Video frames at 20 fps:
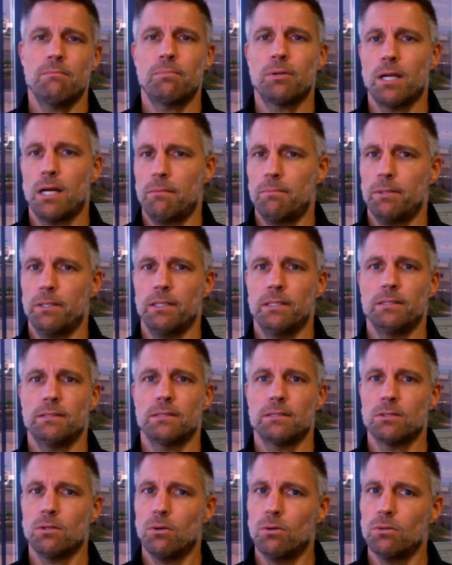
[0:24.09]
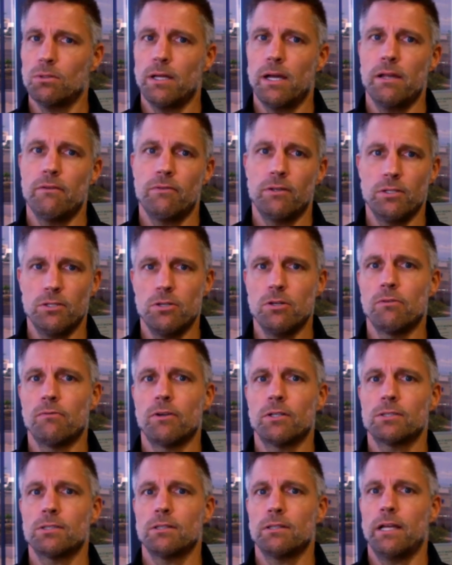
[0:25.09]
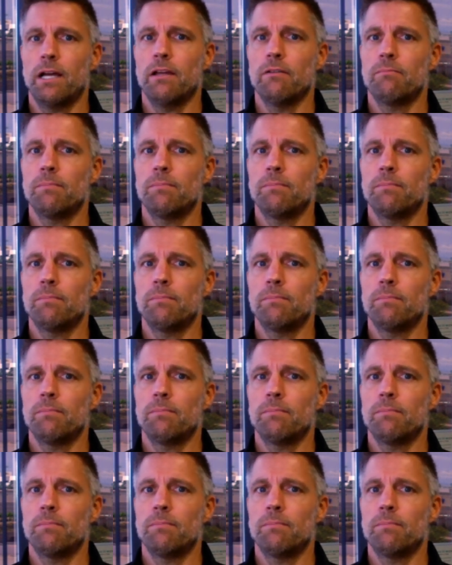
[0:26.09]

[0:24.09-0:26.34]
properties as whole life and universal life,